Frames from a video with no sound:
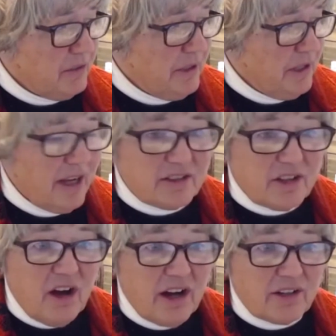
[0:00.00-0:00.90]
know, we lost
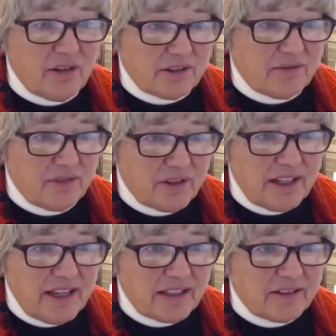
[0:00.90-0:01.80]
the audio at the
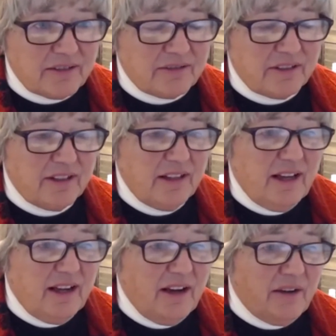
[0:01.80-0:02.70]
very end
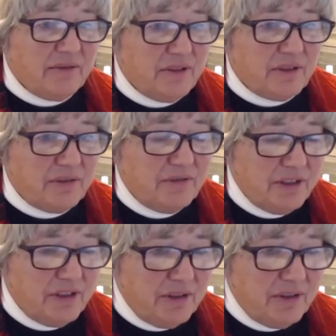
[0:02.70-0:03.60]
of your
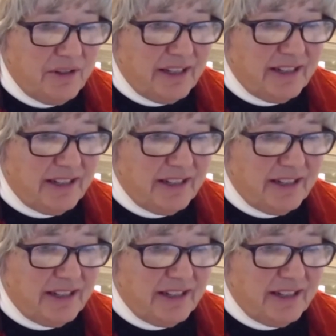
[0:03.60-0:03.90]
video,